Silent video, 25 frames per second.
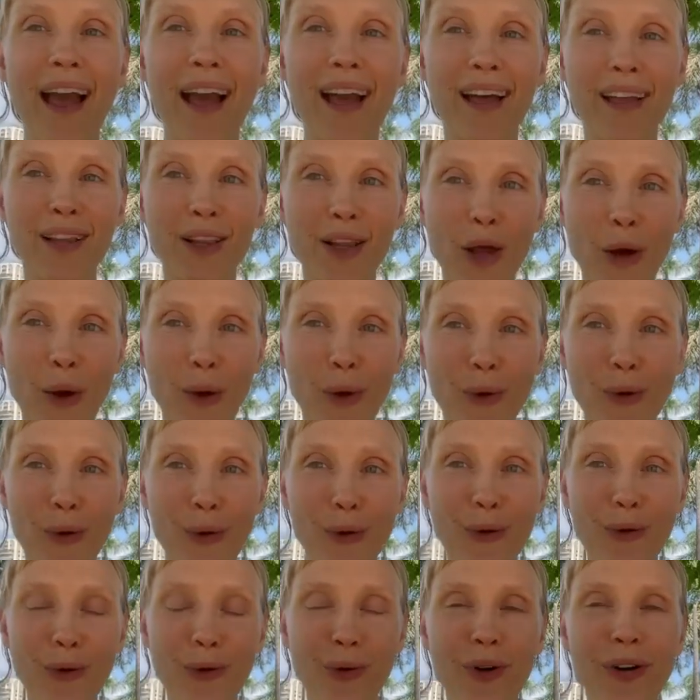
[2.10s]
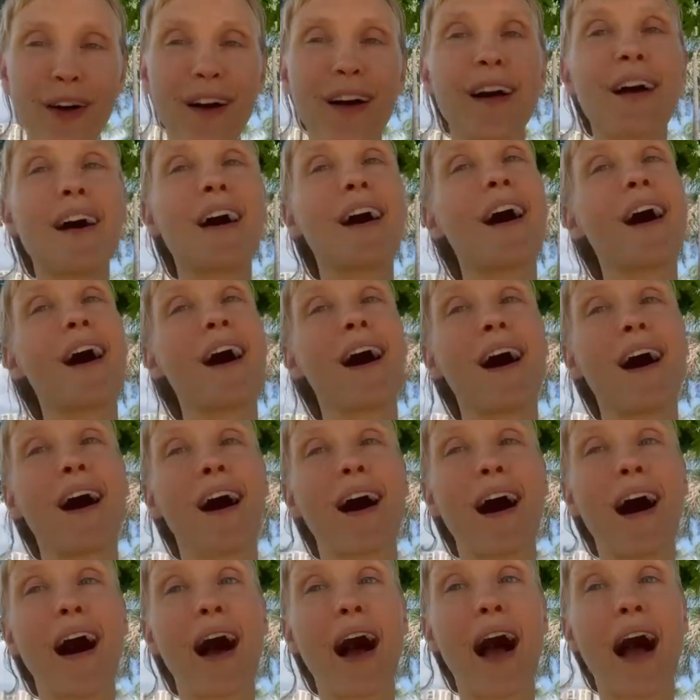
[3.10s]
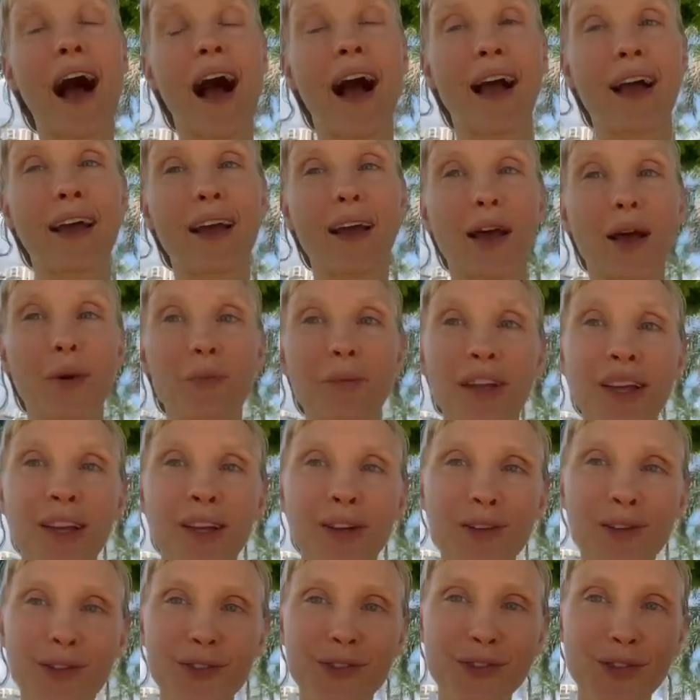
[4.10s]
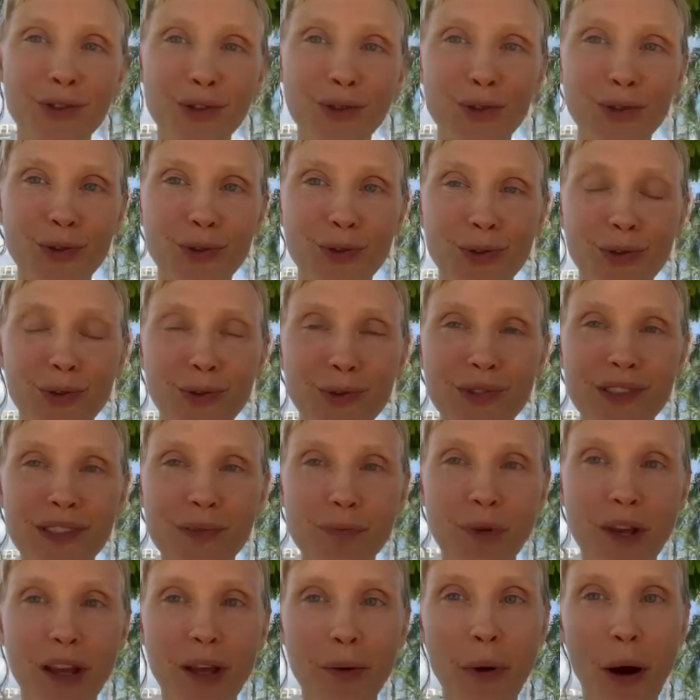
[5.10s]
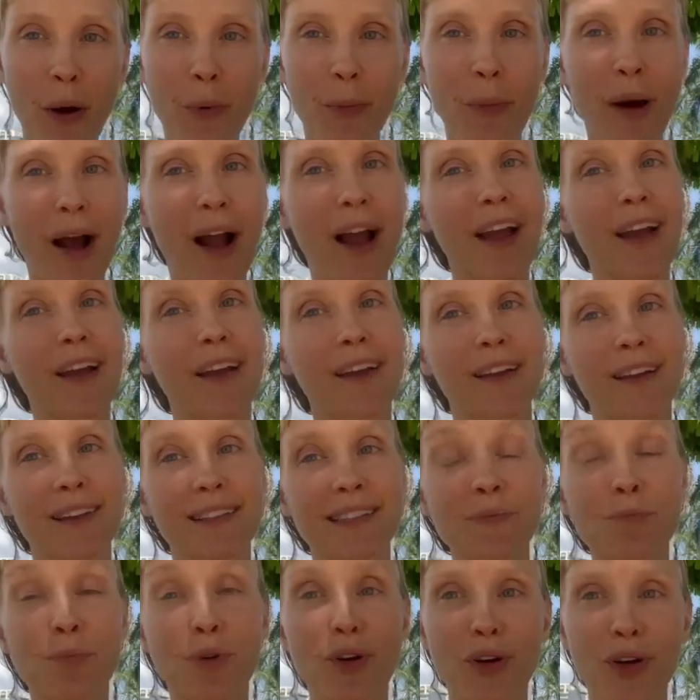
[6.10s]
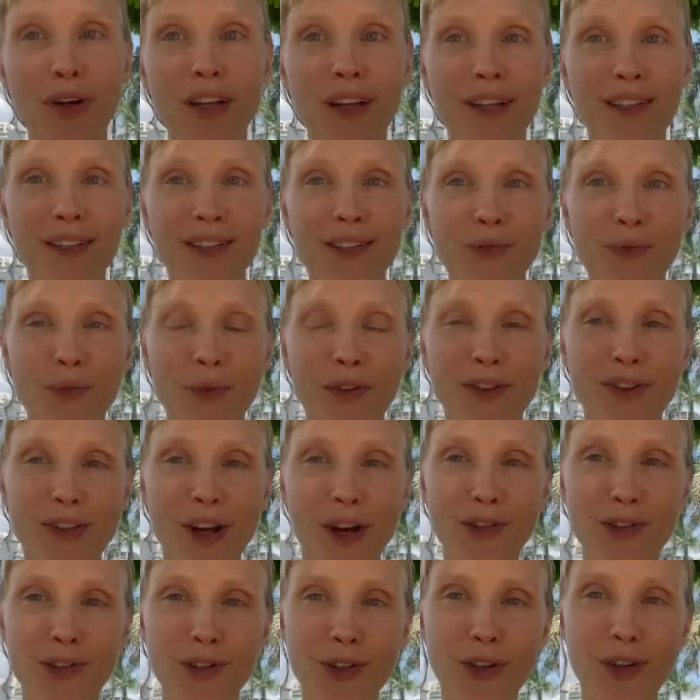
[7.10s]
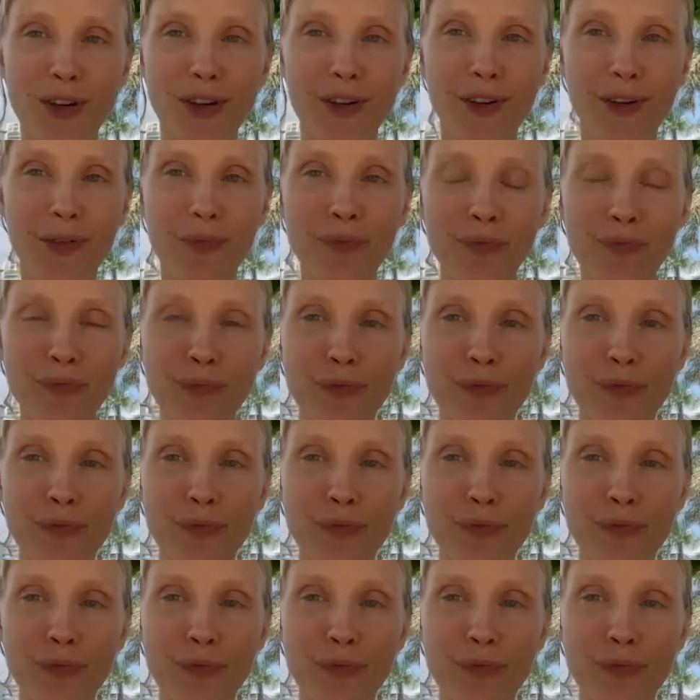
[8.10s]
Hello, I am here to speak about my experience with Dr.